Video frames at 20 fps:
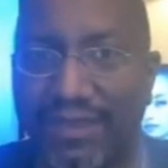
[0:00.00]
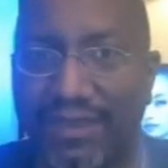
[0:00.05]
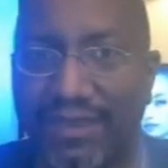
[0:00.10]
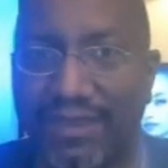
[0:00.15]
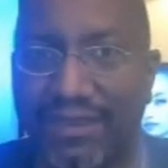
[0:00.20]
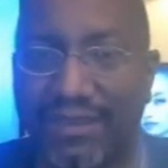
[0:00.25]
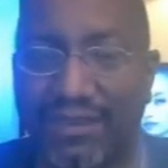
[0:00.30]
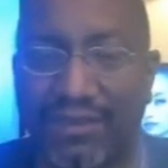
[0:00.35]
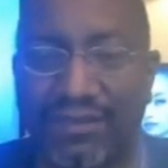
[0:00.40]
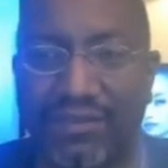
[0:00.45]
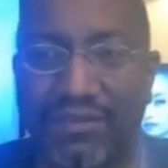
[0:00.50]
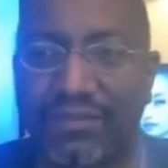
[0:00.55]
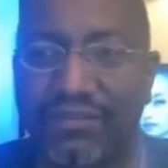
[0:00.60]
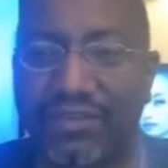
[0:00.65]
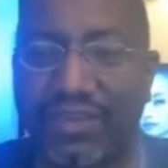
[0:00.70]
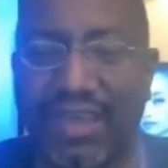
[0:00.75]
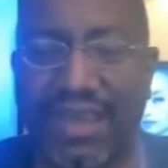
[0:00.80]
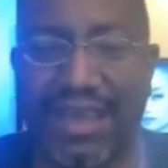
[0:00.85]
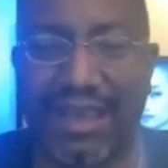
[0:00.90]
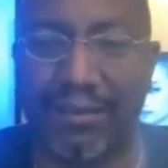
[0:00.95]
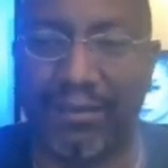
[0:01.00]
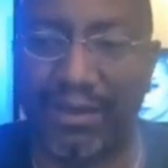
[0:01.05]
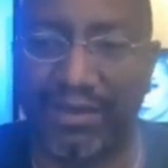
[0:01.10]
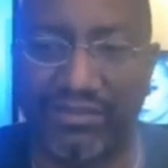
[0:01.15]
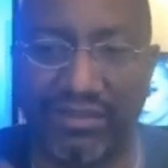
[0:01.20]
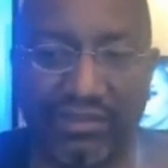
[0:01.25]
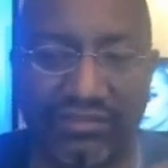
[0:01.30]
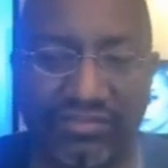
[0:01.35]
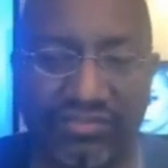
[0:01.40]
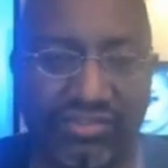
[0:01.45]
You see how
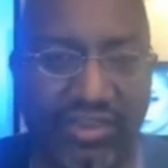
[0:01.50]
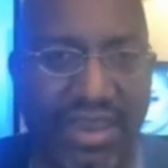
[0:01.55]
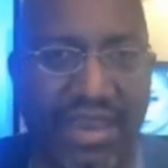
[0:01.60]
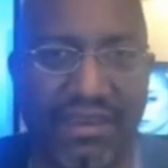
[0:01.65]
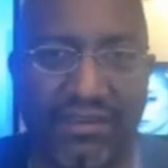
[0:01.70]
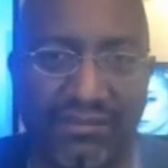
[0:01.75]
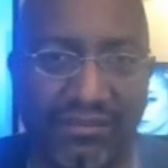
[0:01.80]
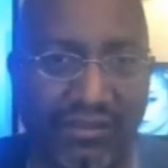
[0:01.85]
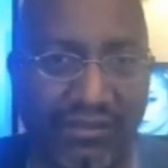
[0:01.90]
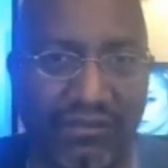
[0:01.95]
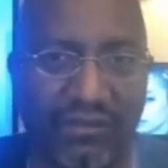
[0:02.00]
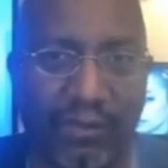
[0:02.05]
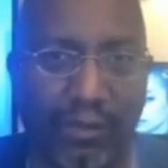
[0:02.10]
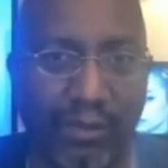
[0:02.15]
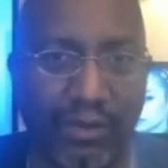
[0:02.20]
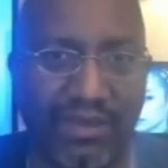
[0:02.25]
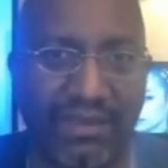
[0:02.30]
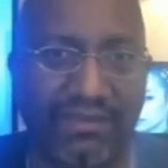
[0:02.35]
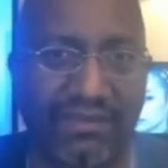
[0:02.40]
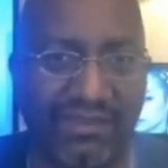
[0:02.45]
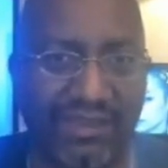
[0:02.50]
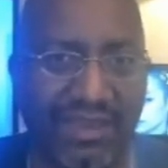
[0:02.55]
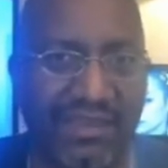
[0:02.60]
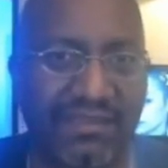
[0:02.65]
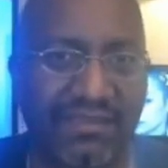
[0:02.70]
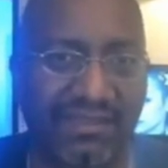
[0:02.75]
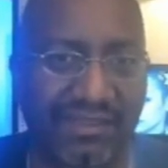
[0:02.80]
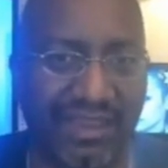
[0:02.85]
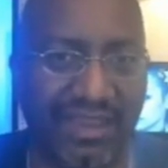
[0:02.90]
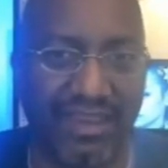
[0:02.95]
much has changed in
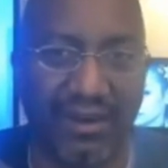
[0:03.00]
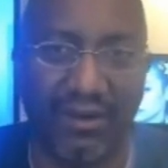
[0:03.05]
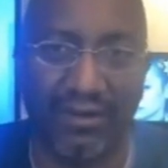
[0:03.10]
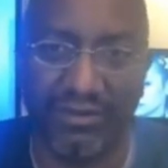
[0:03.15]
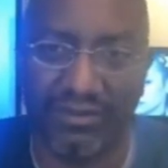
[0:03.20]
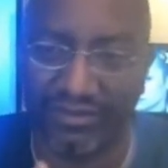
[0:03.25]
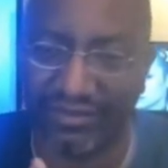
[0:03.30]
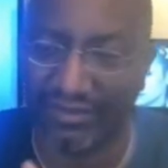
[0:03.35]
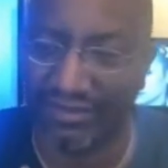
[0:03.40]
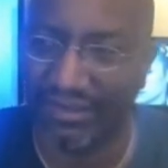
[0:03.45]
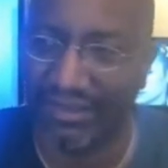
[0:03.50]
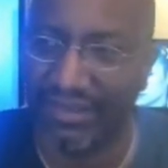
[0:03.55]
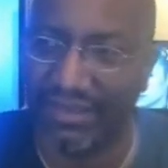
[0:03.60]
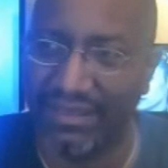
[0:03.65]
46 years?